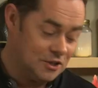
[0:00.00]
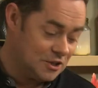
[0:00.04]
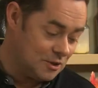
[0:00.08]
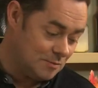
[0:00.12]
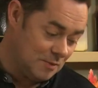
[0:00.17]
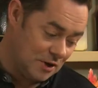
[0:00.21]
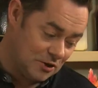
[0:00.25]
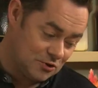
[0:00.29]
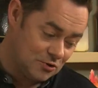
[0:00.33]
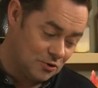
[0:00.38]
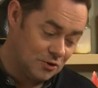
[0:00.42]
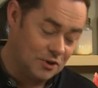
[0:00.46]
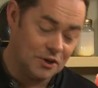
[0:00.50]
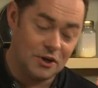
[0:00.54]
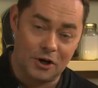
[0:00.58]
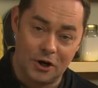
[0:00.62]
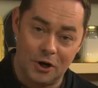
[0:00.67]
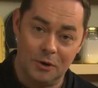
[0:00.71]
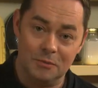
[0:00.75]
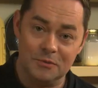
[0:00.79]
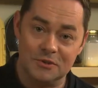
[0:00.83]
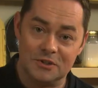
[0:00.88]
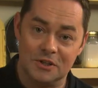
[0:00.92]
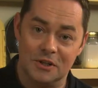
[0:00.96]
to make sure that it
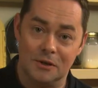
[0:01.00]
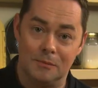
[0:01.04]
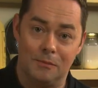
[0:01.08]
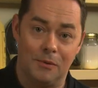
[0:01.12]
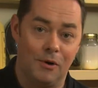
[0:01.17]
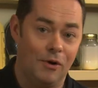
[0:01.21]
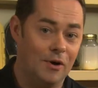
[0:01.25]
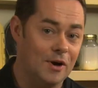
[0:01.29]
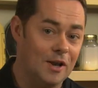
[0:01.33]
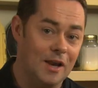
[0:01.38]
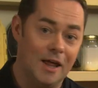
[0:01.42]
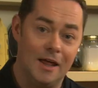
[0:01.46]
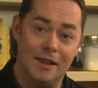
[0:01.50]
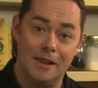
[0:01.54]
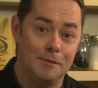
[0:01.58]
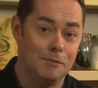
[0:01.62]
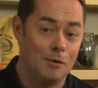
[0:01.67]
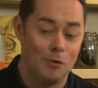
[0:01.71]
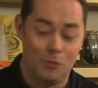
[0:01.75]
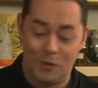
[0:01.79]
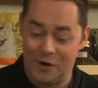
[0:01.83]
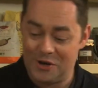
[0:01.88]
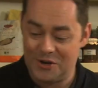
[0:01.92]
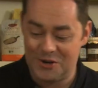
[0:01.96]
comes to the boil, and then
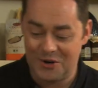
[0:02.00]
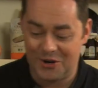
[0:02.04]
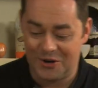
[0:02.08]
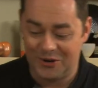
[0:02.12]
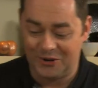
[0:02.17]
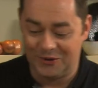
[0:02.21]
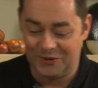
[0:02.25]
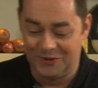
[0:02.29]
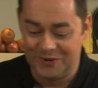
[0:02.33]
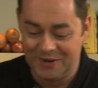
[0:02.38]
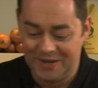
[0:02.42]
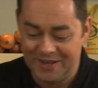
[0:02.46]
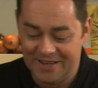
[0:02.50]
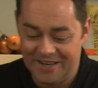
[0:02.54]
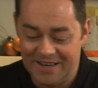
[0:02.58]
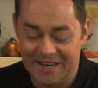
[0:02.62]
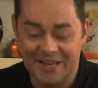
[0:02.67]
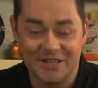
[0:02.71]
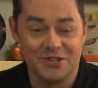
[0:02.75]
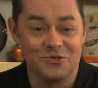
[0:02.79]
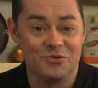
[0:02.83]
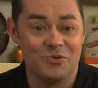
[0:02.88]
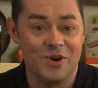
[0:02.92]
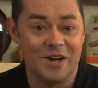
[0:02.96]
away you go.
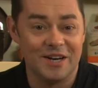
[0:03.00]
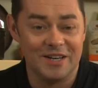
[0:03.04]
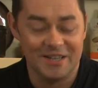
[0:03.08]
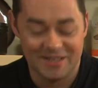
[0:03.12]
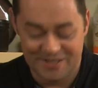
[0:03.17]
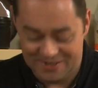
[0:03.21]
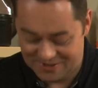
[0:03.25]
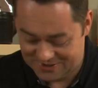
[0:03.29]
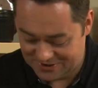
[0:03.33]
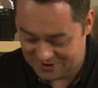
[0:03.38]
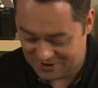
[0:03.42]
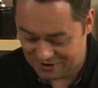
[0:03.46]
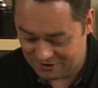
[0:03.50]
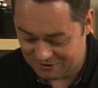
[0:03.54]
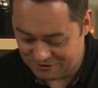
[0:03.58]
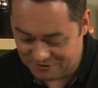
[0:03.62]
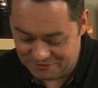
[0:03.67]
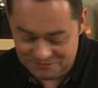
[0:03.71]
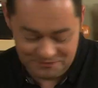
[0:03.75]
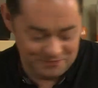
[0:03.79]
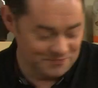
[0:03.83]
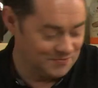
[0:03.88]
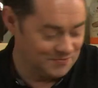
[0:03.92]
It's ready to serve.